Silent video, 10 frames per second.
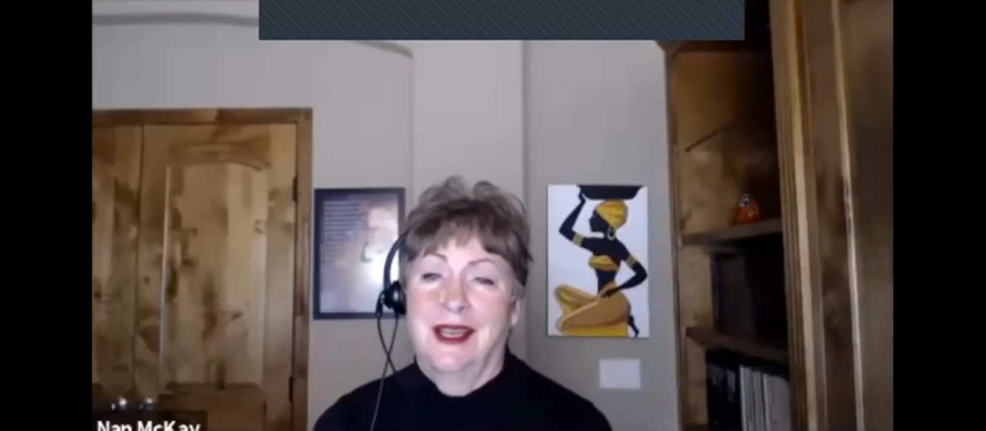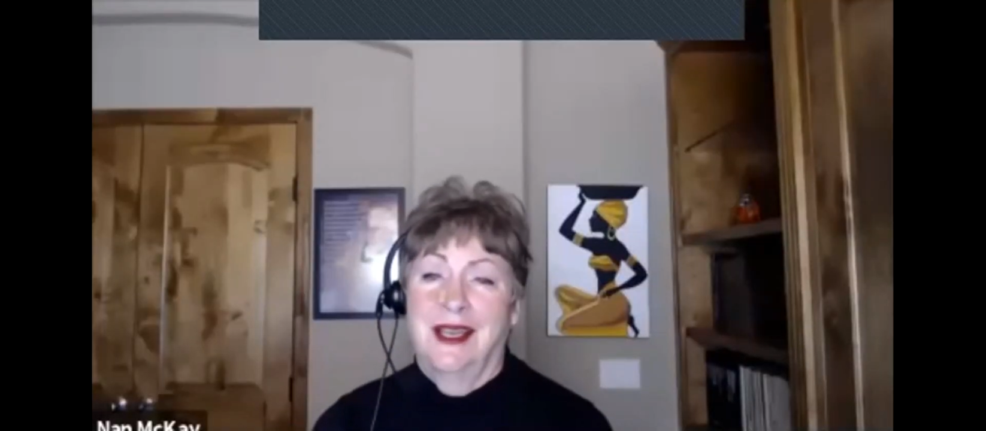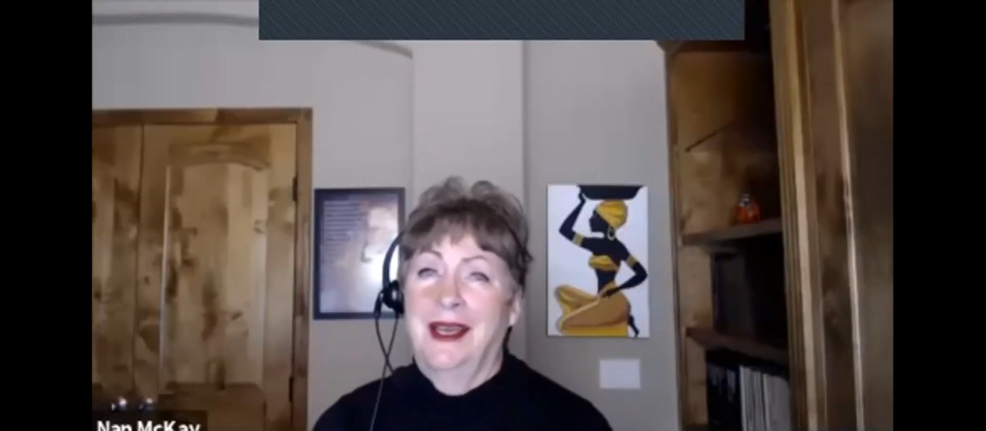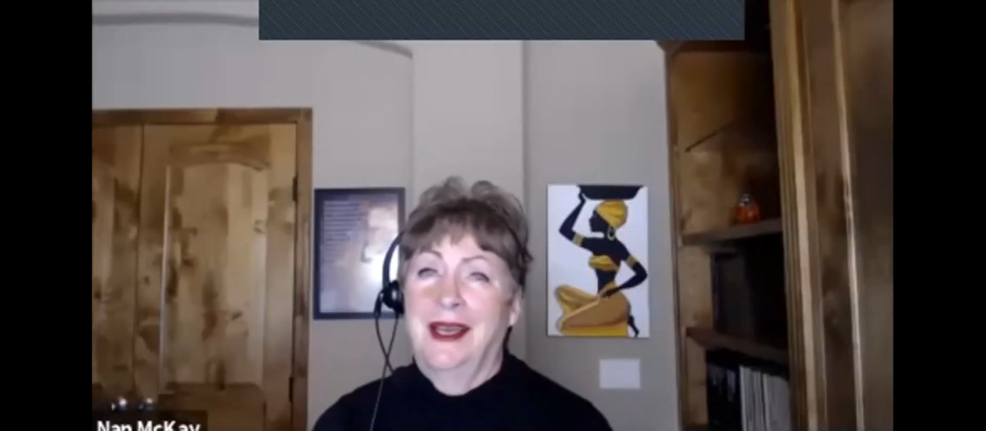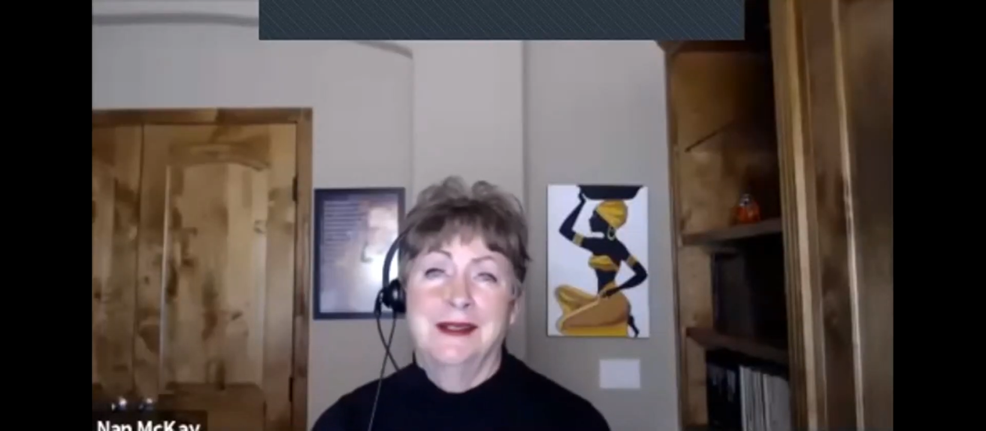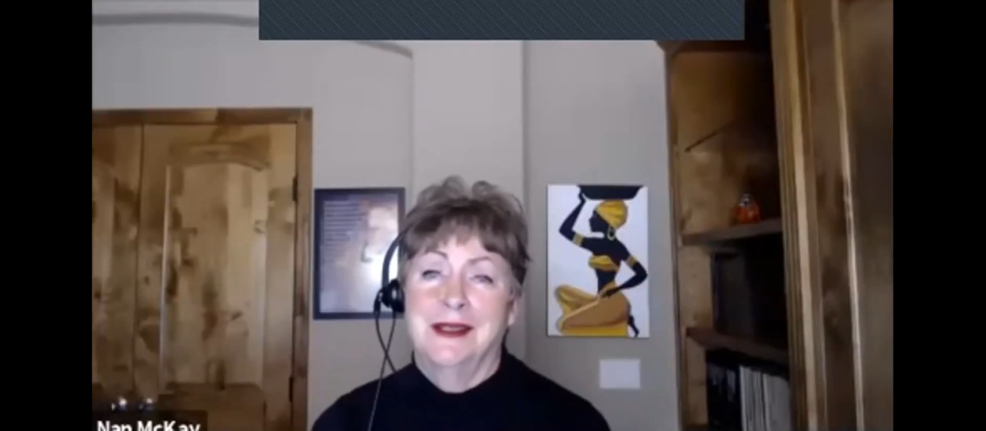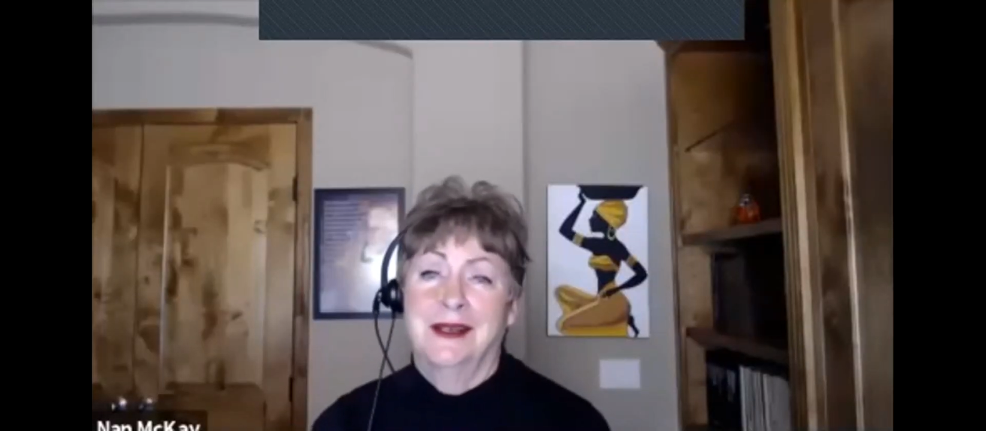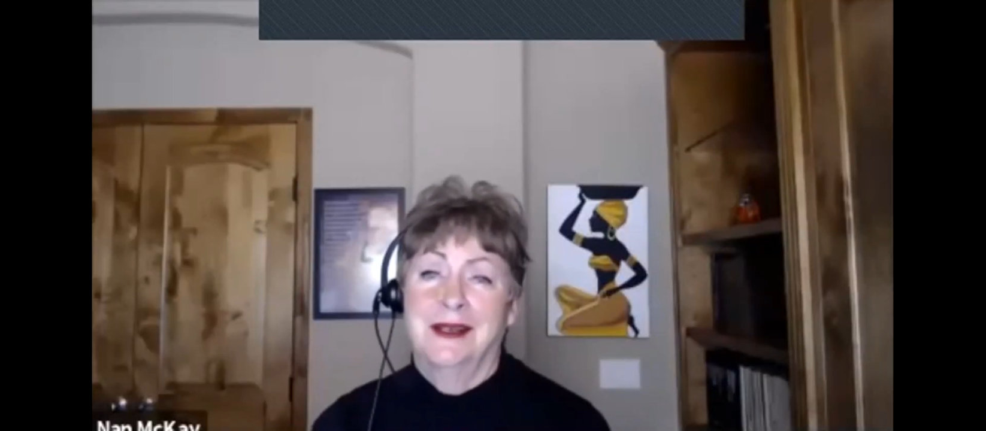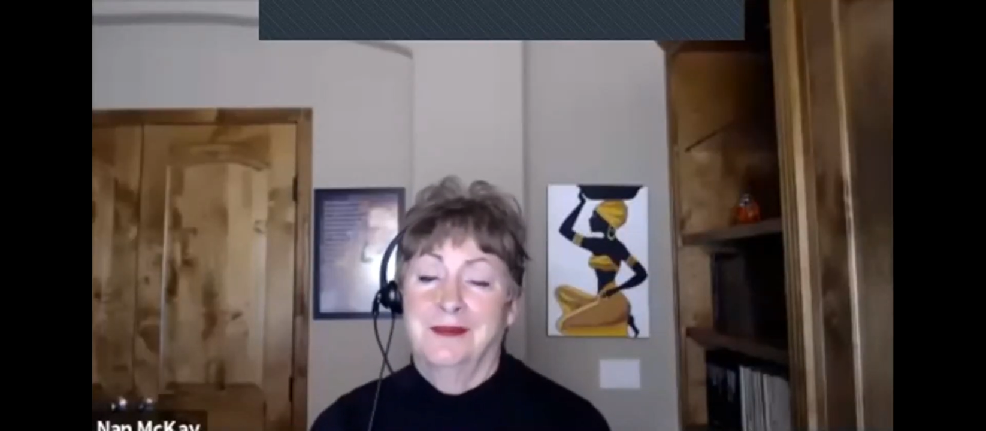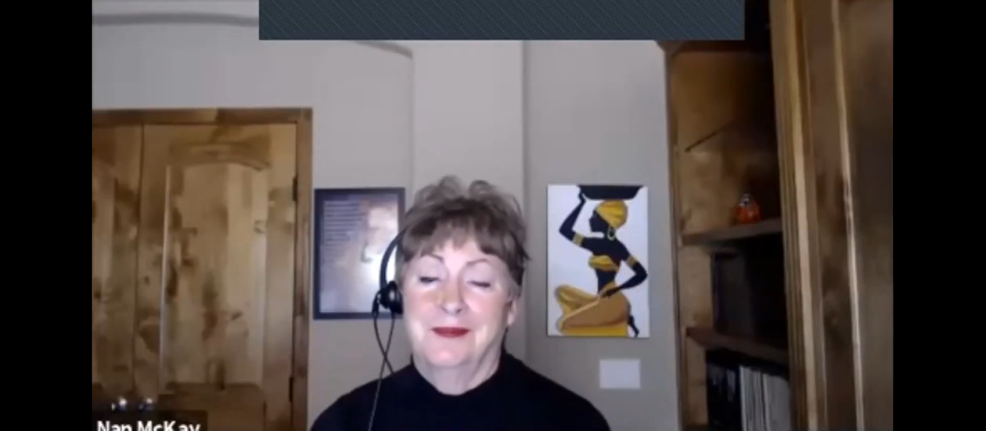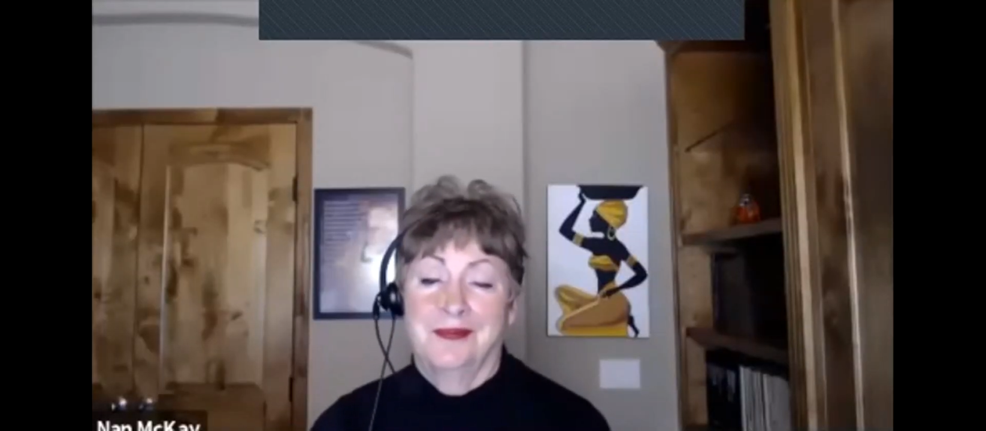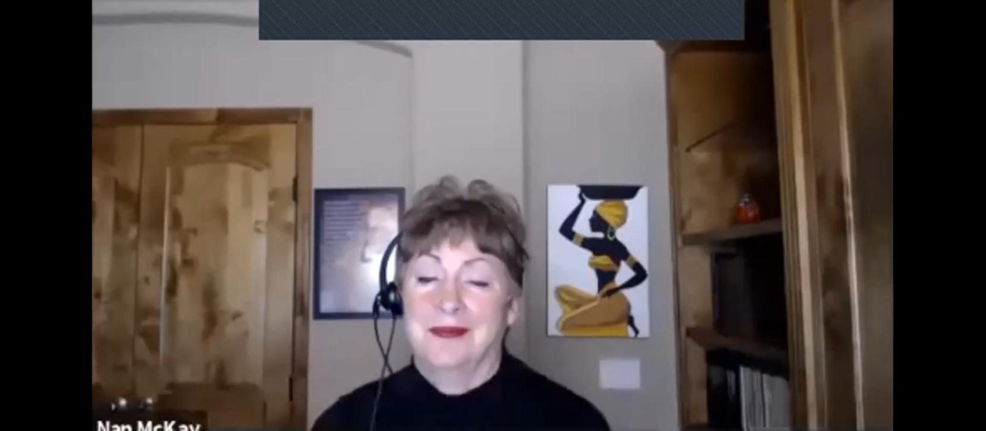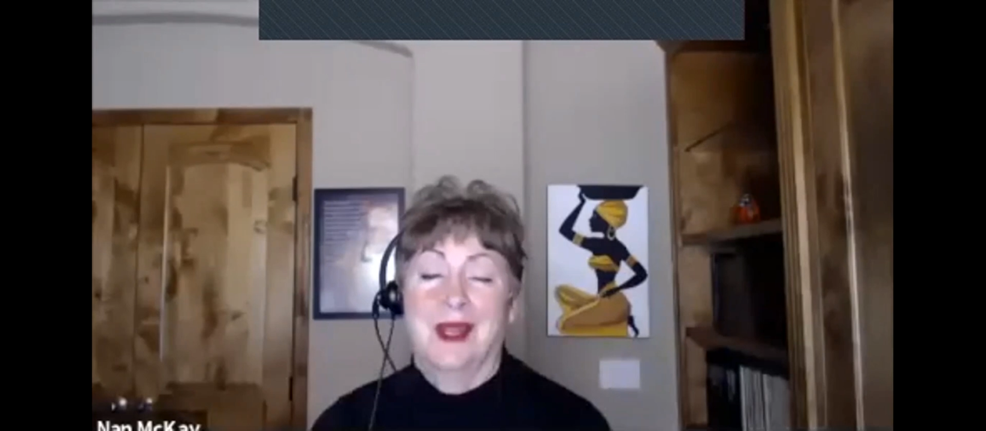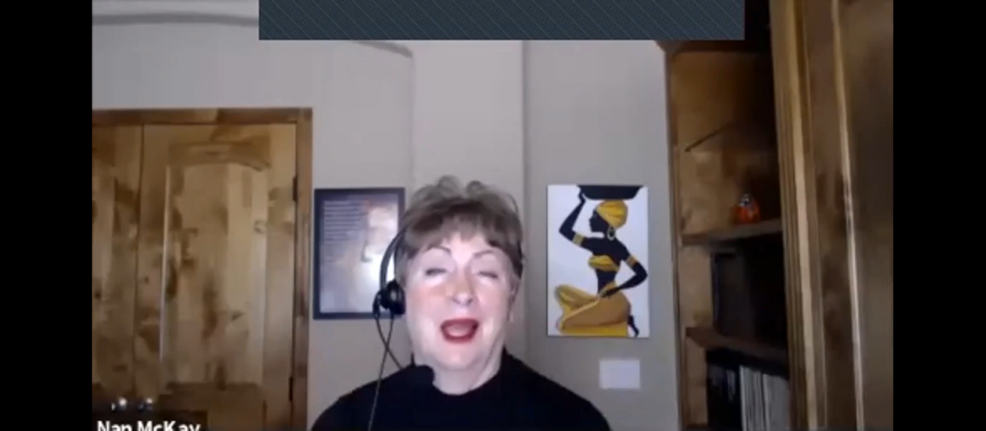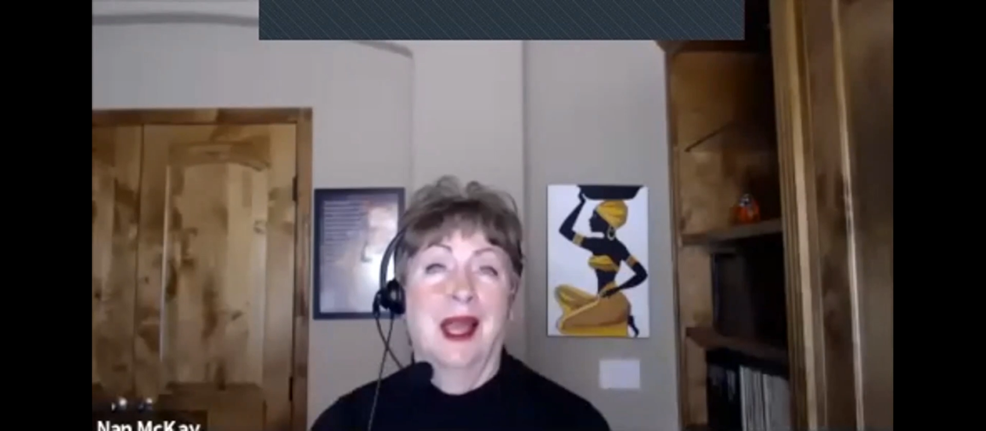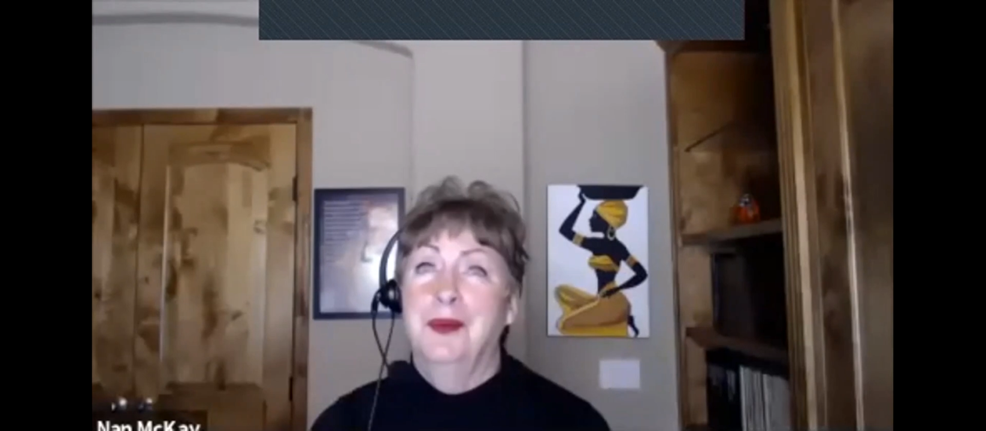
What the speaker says: And I